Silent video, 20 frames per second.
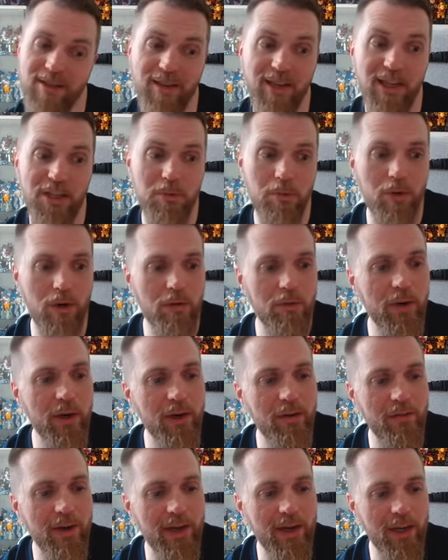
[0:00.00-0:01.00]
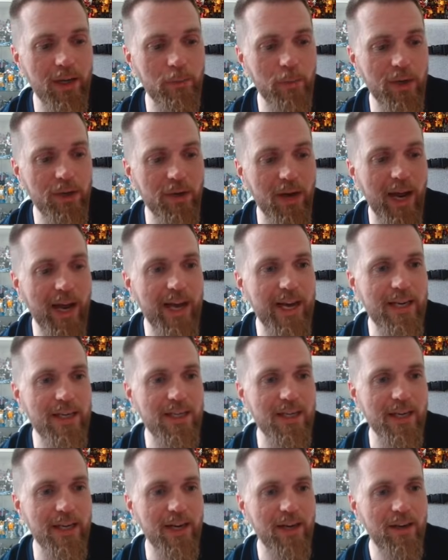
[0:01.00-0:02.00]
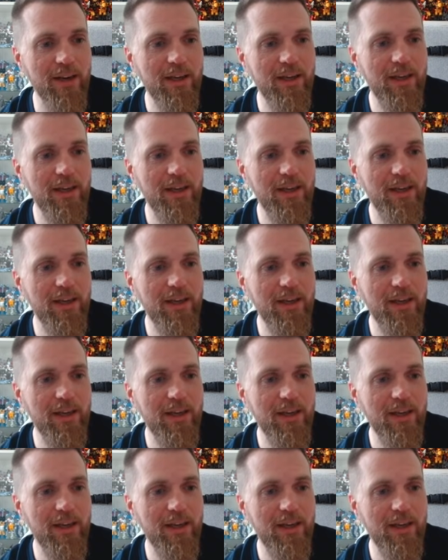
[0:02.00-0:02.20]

and that's where I'm going to rank him under A tier.